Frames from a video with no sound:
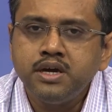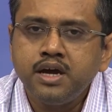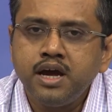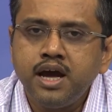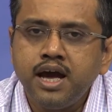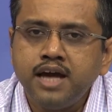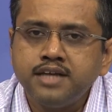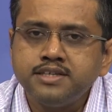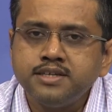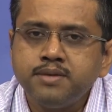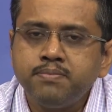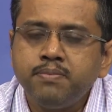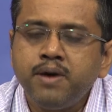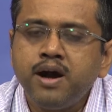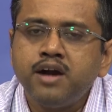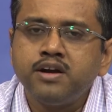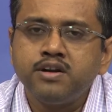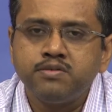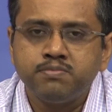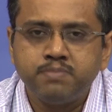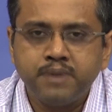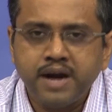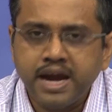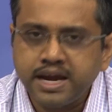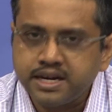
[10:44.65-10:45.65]
as a part
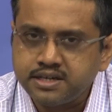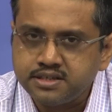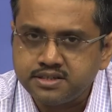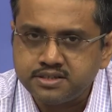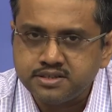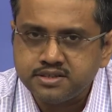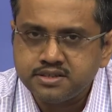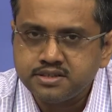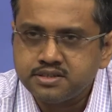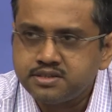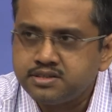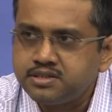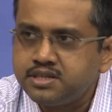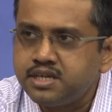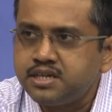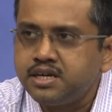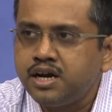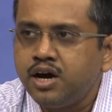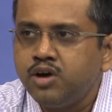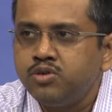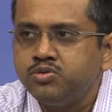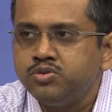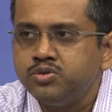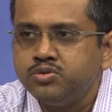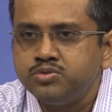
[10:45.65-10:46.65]
of practice, that
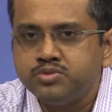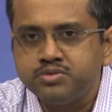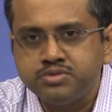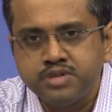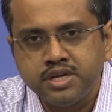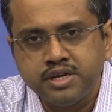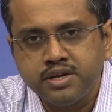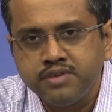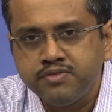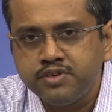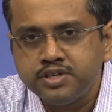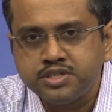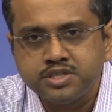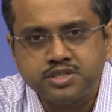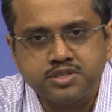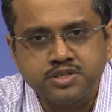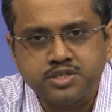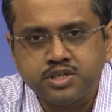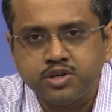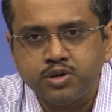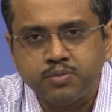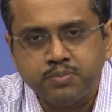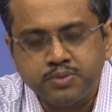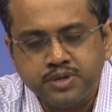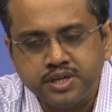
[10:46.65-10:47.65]
how those derivations
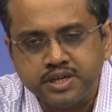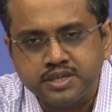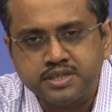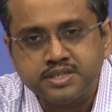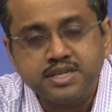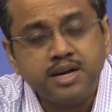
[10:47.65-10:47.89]
are obtained.